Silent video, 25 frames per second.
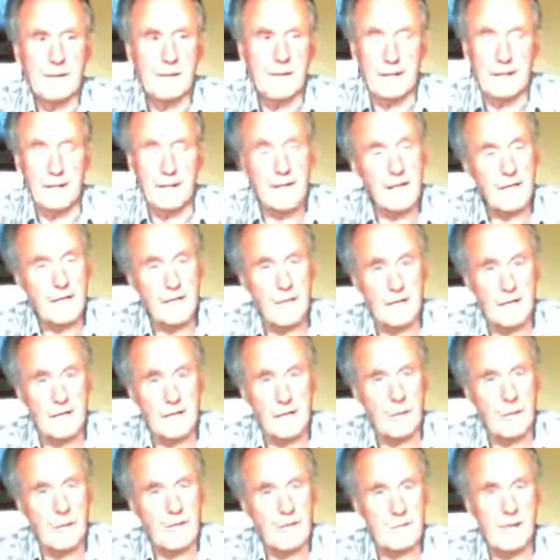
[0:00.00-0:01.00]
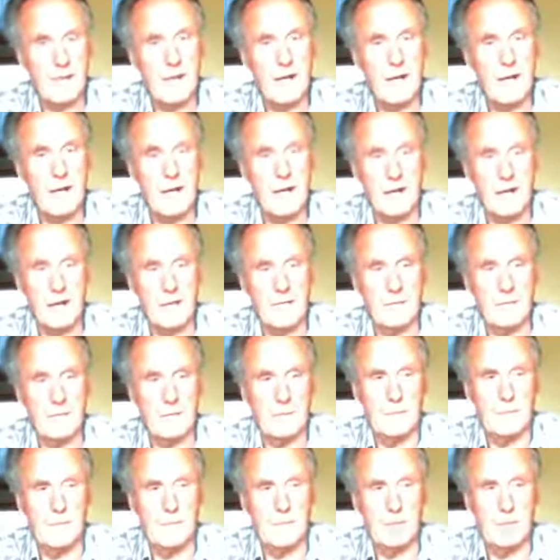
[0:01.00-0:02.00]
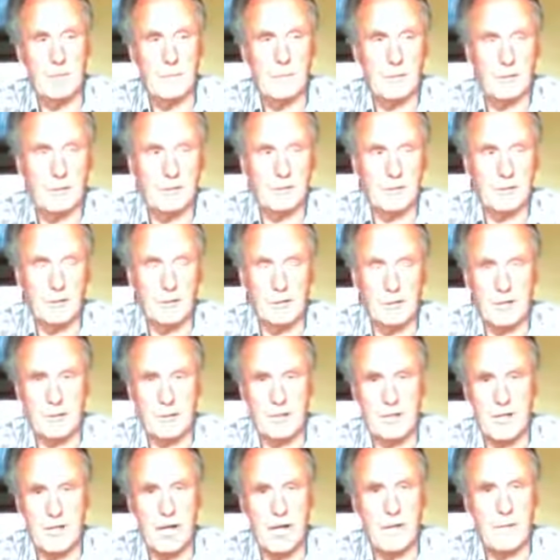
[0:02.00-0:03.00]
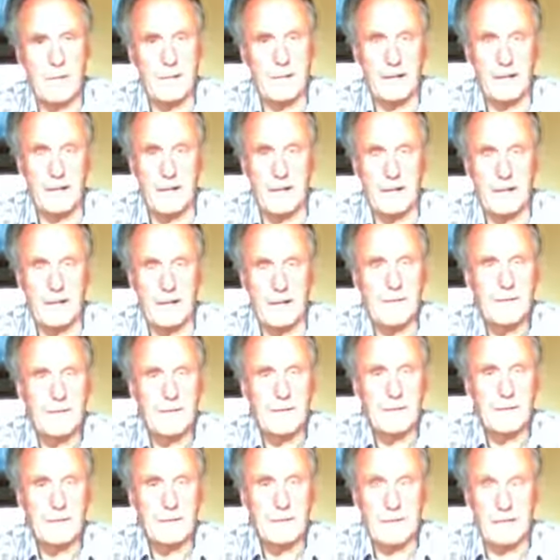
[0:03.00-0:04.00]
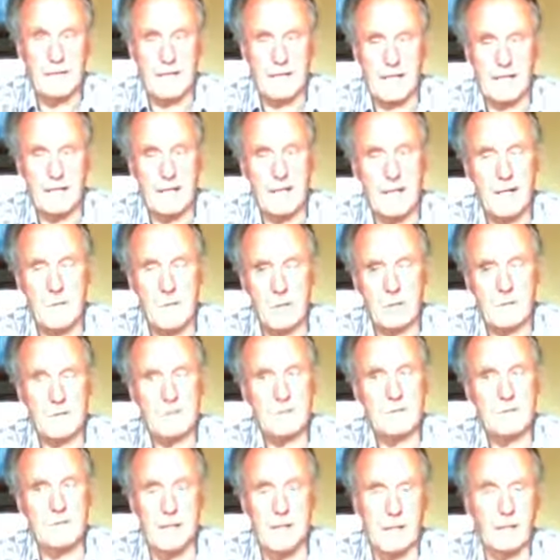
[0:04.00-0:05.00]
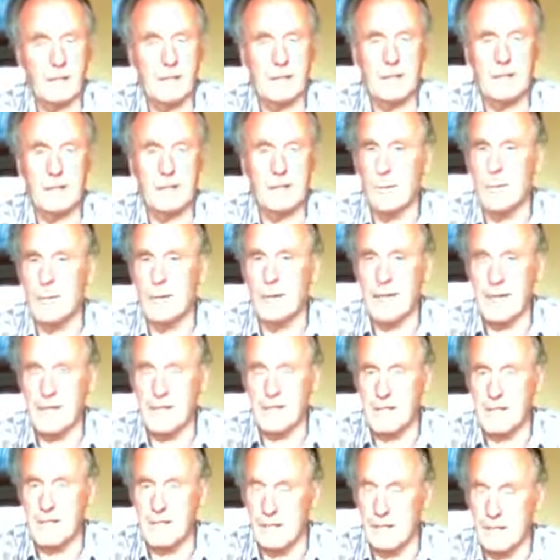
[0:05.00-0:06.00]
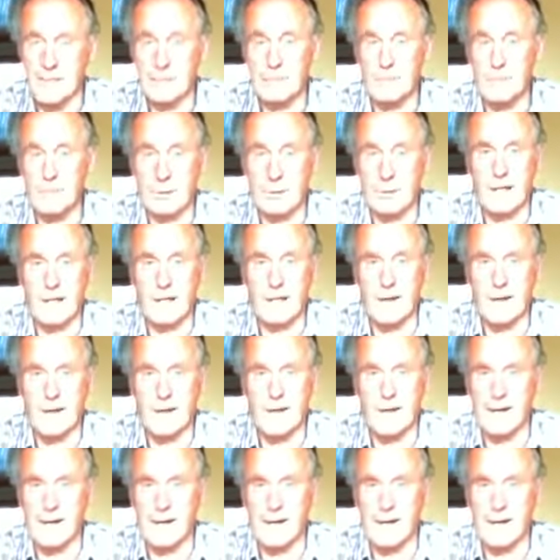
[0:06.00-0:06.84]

another fella pushed me hard before I bought the Lotus was Jerry McGarty, because I had a wee works replica Cooper S, he had port car